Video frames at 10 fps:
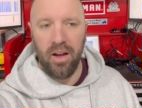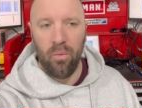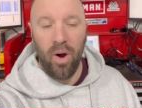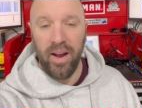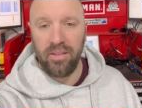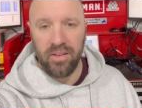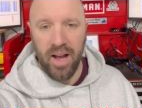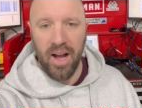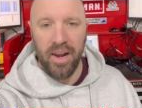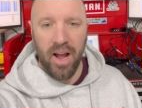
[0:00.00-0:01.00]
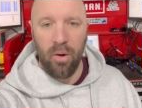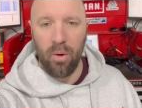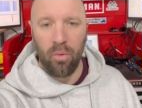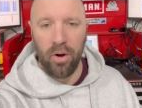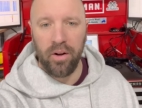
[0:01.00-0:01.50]
why it's not, how
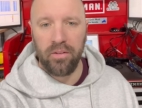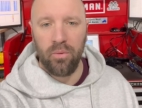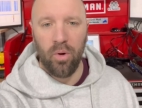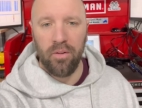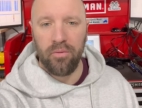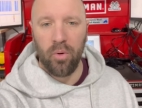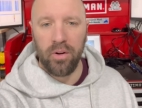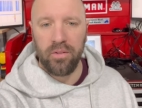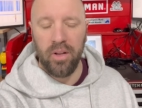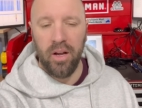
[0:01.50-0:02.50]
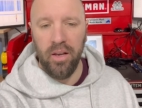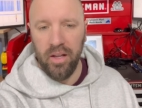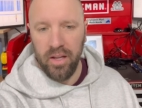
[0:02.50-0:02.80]
it works, and what Ford's done